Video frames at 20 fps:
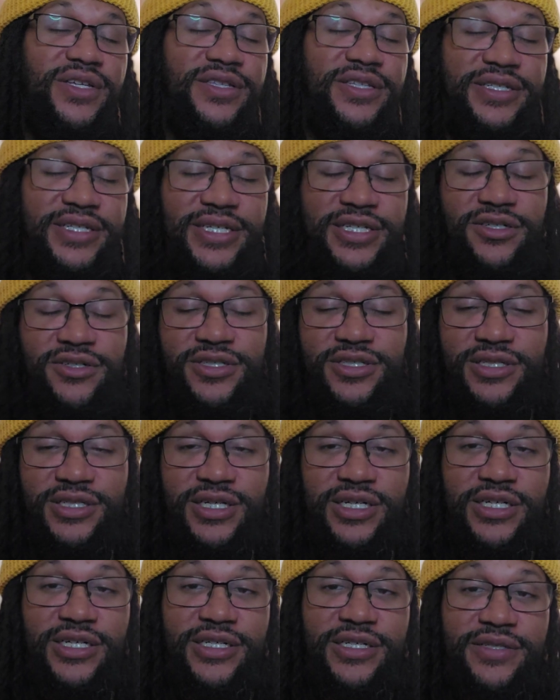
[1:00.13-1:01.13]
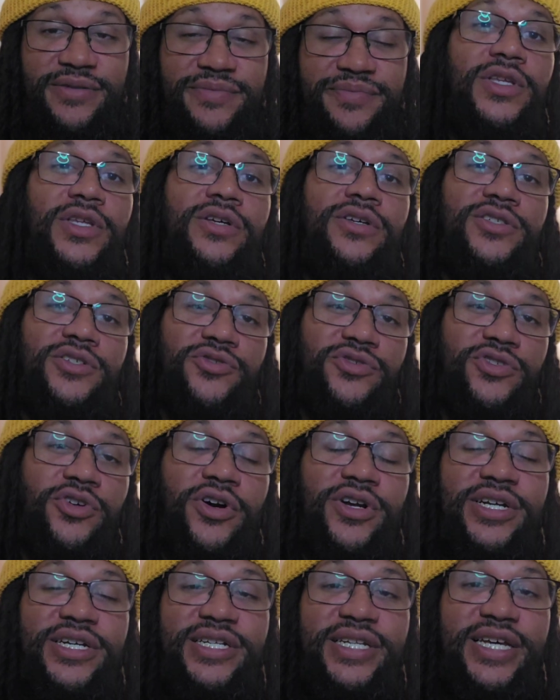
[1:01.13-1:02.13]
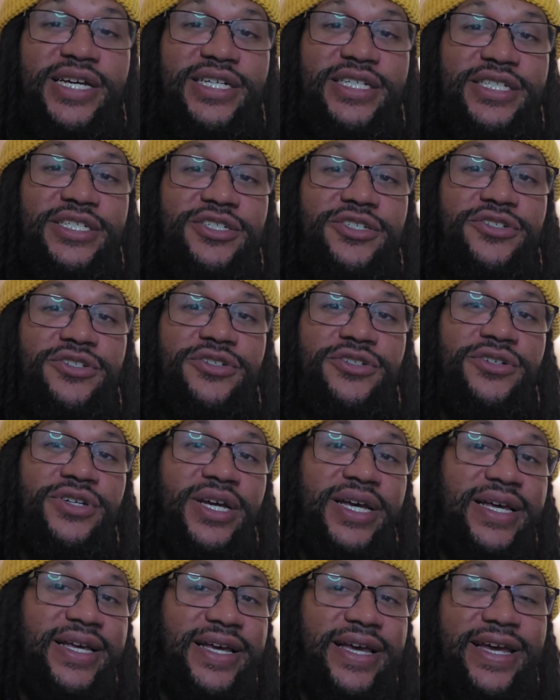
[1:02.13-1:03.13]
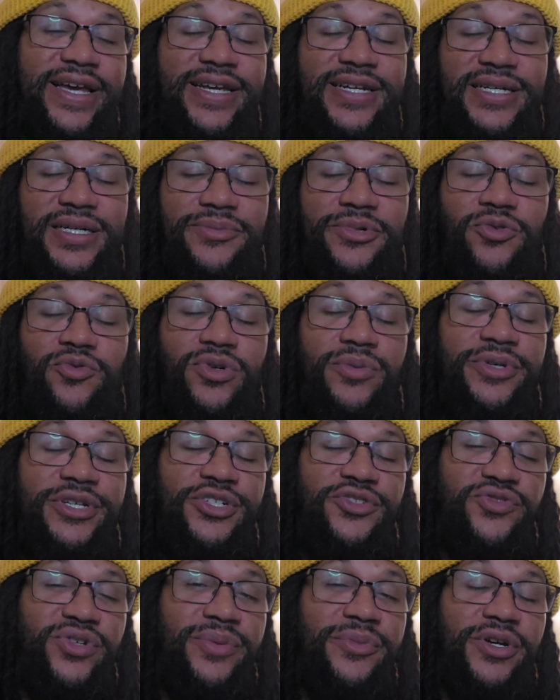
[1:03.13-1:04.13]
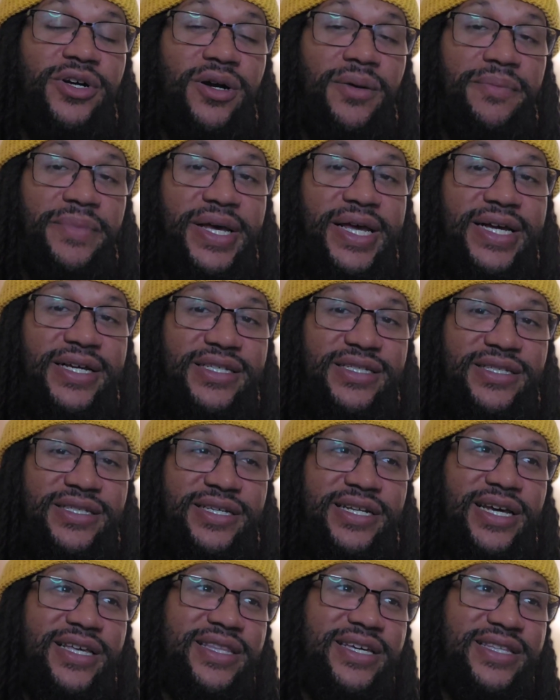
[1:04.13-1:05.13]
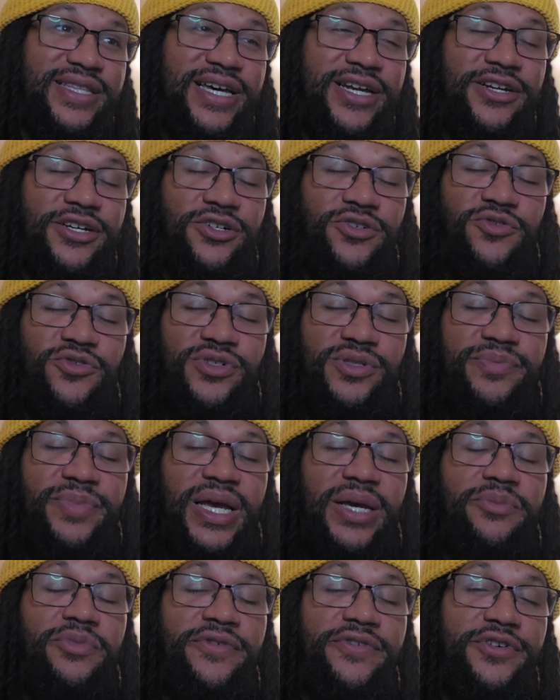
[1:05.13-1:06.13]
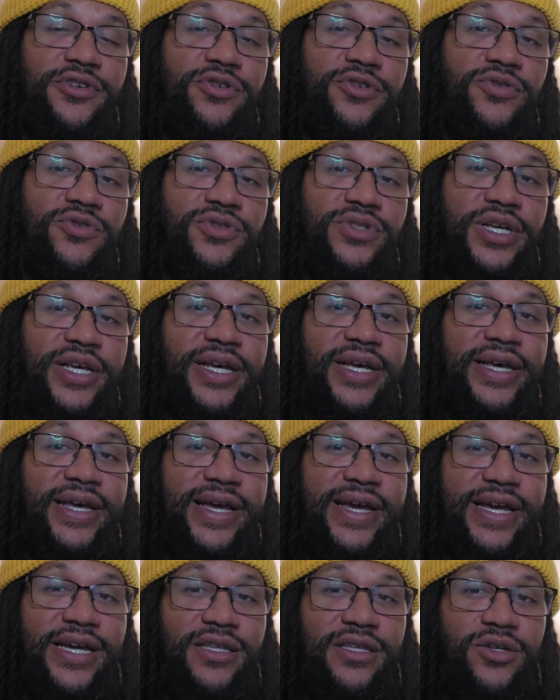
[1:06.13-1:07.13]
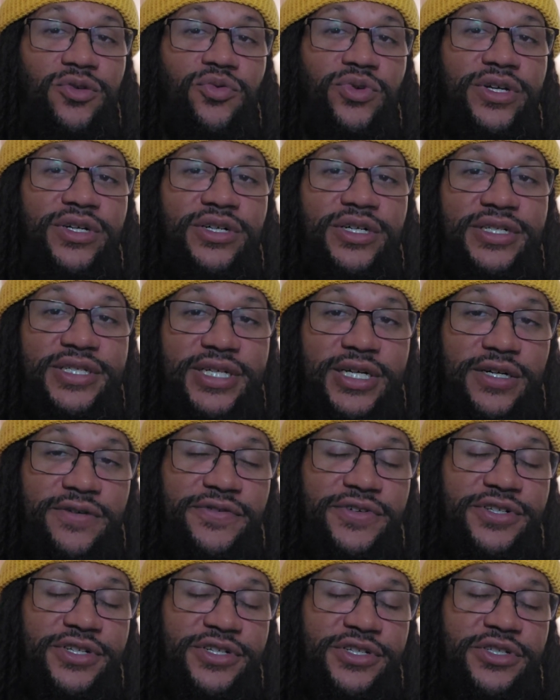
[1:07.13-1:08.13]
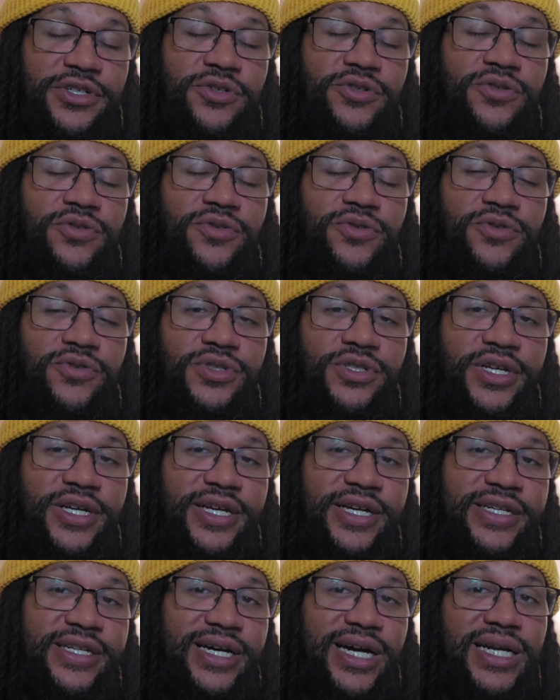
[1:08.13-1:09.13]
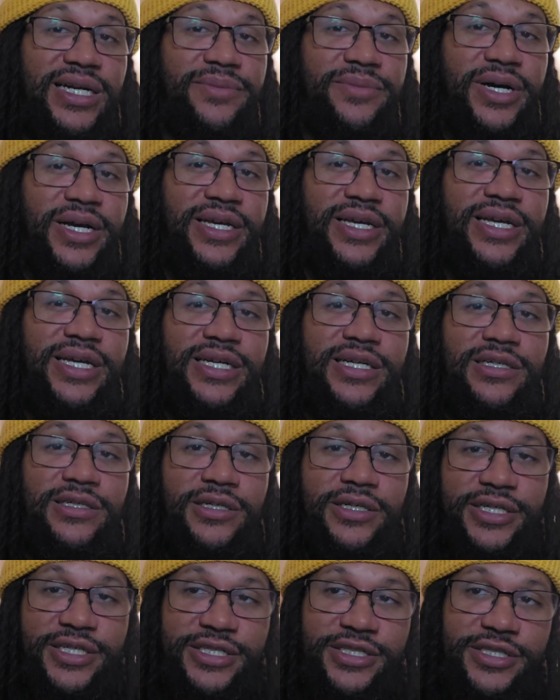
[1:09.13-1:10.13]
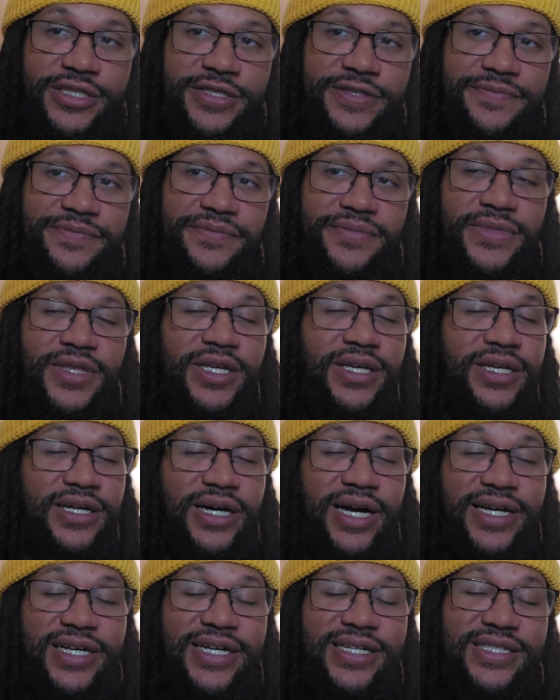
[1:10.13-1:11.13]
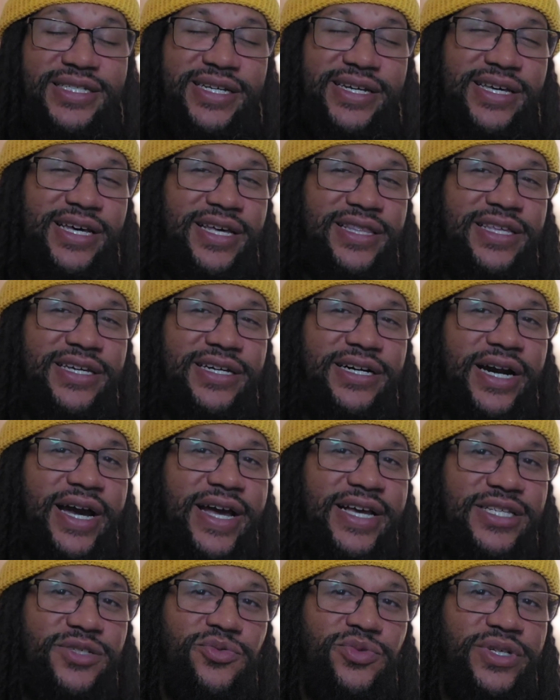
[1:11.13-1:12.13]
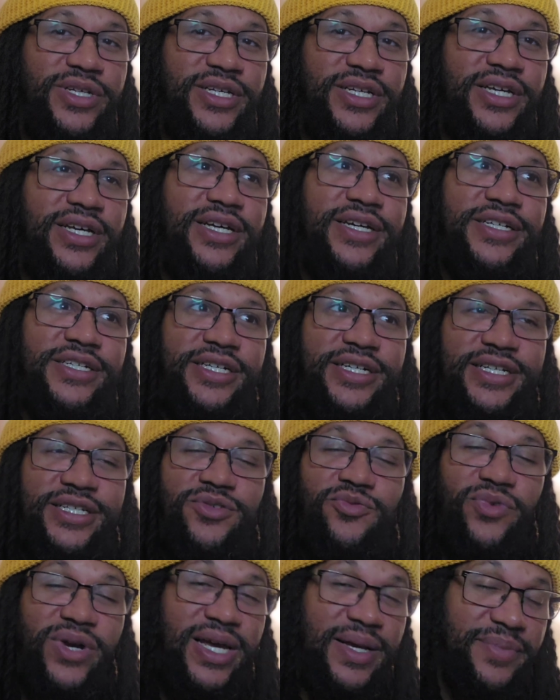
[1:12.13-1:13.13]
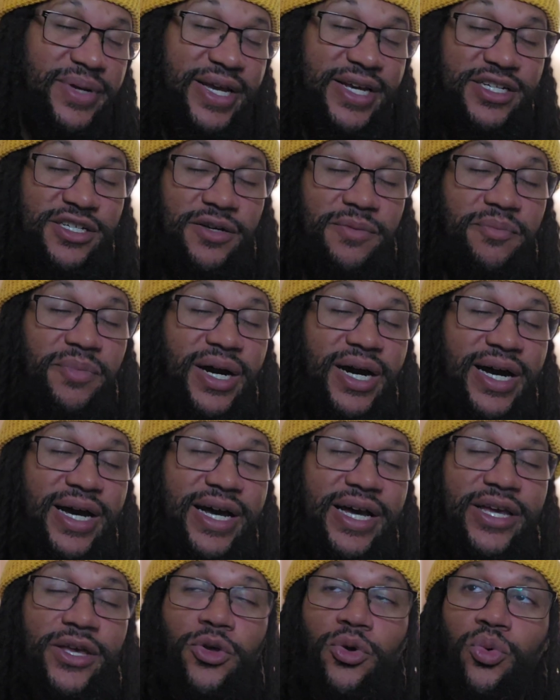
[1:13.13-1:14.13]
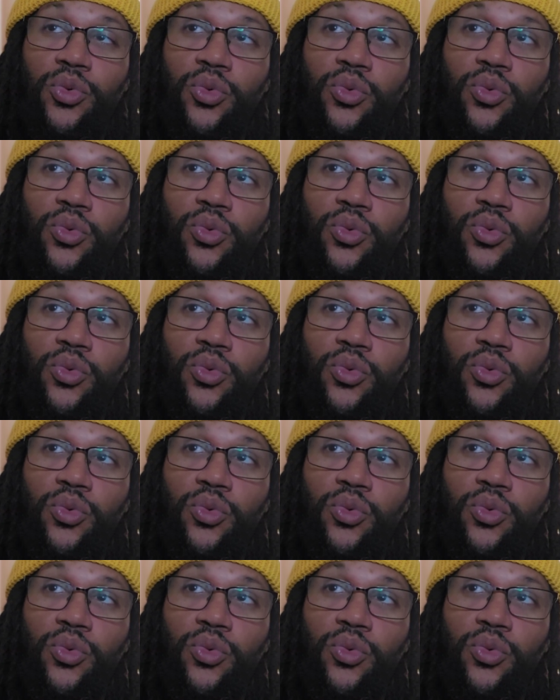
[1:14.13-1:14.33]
The deal is done. So starting next year, AEW will be streaming on Max. And I think that includes pay-per-views and their weekly television shows, Dynamite and Collision. Like I said, I think last week, Kiss Rampage Goodbye.